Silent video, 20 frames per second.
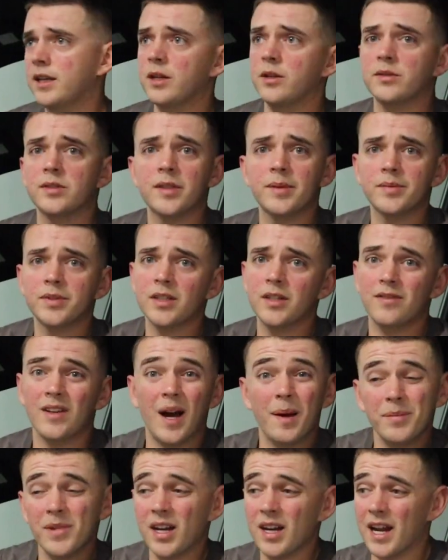You know, some
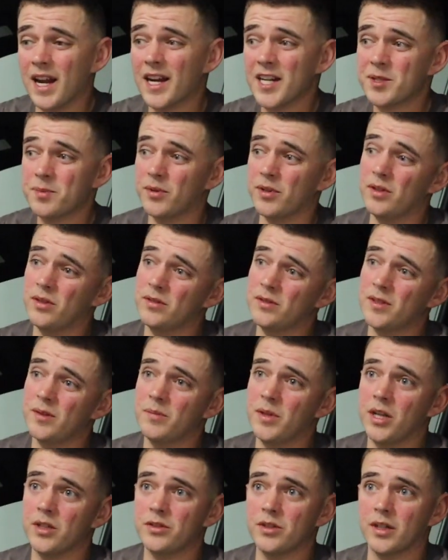stuff, I'm not an expert on
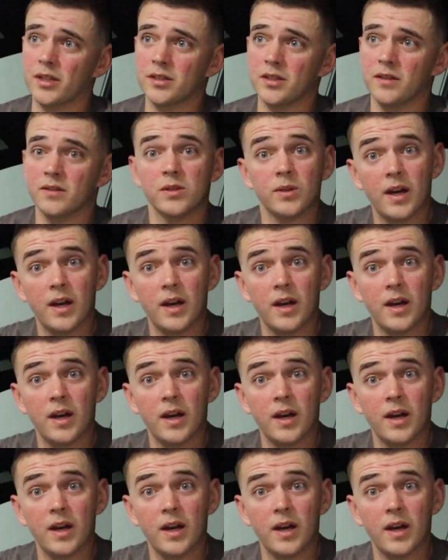some of that truck stuff.